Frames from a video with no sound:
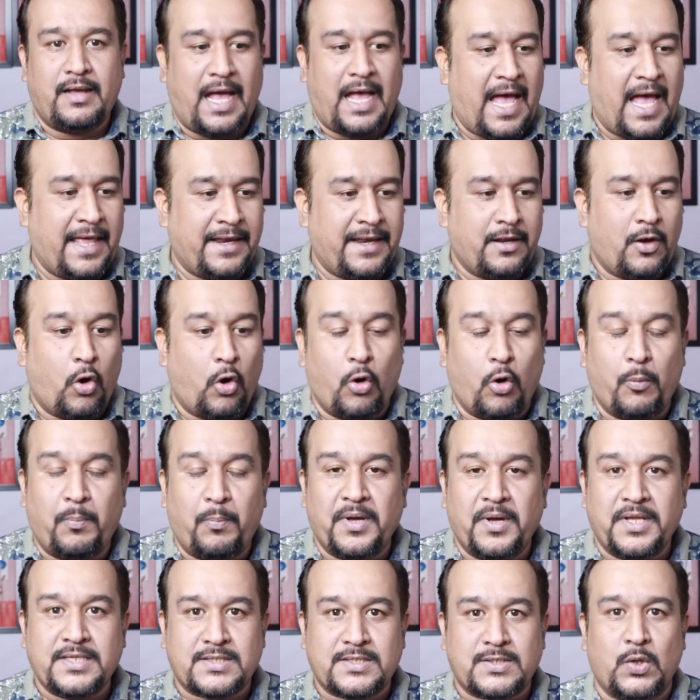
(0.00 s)
an
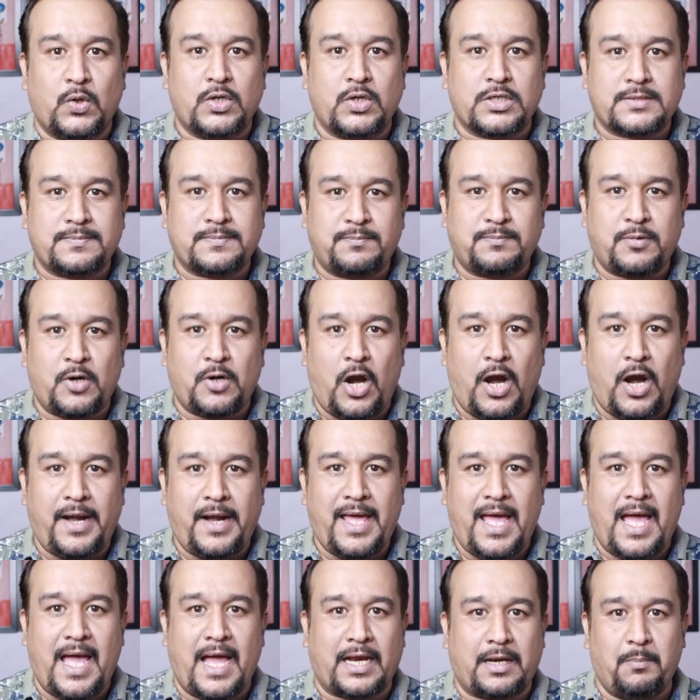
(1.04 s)
open source
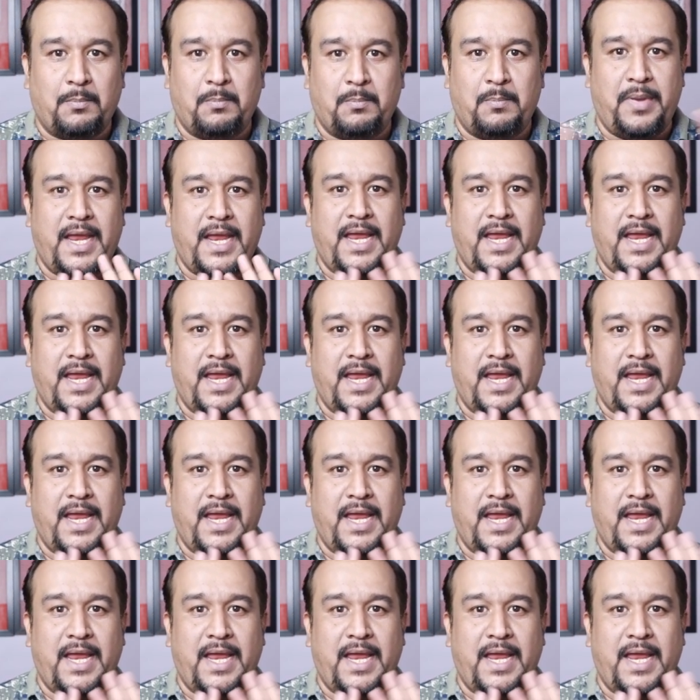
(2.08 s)
product?